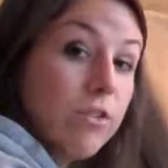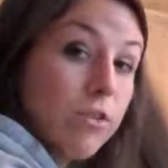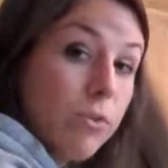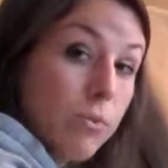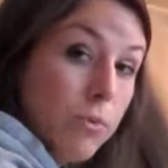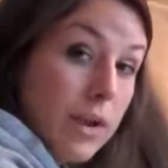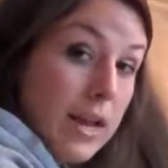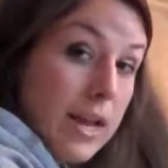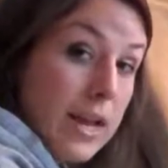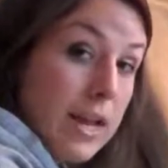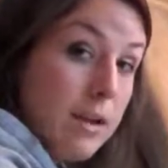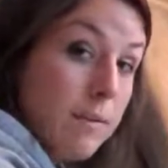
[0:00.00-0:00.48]

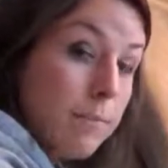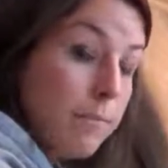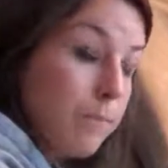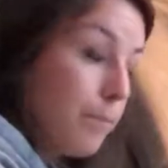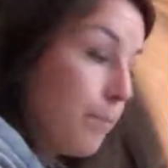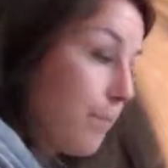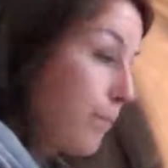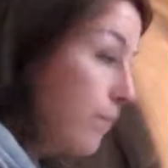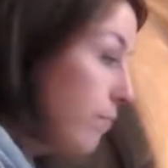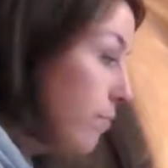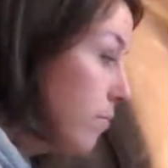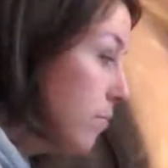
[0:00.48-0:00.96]
3.
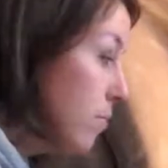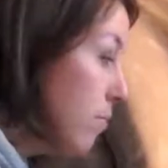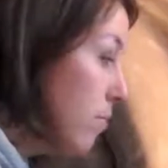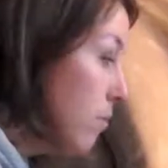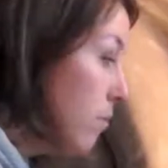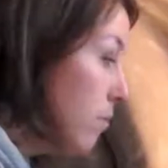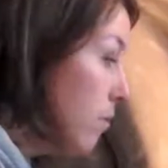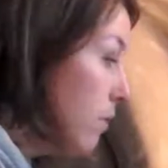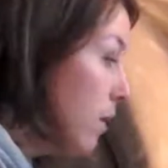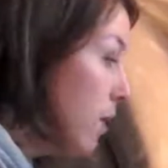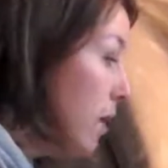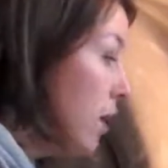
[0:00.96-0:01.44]

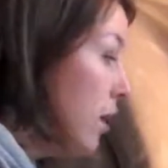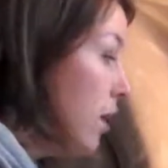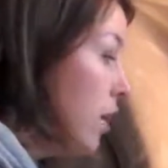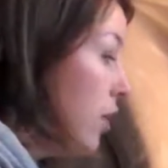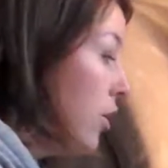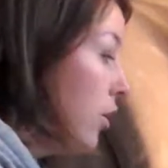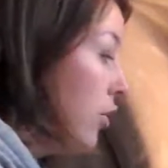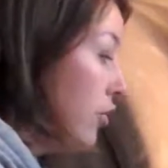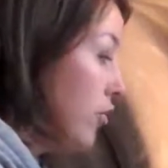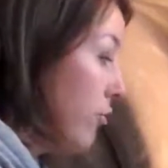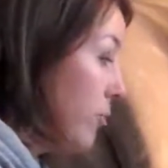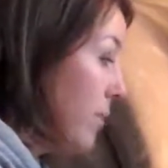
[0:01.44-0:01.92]

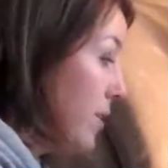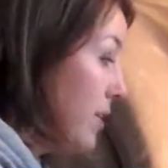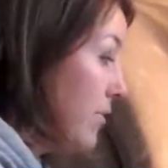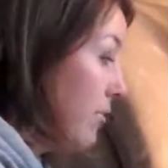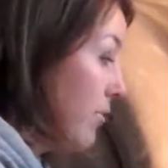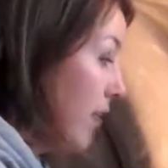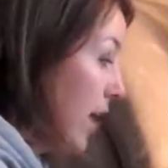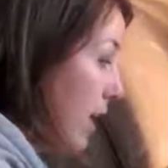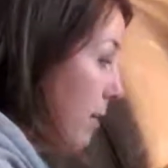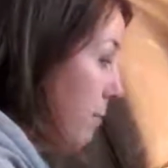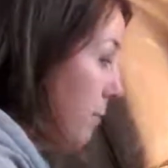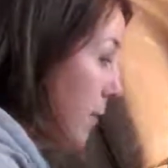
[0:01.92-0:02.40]
So we
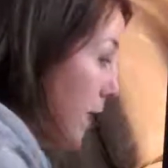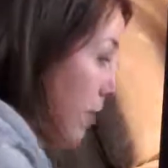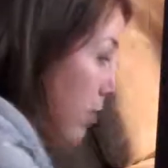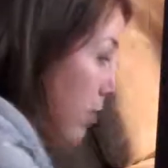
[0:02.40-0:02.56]
divide by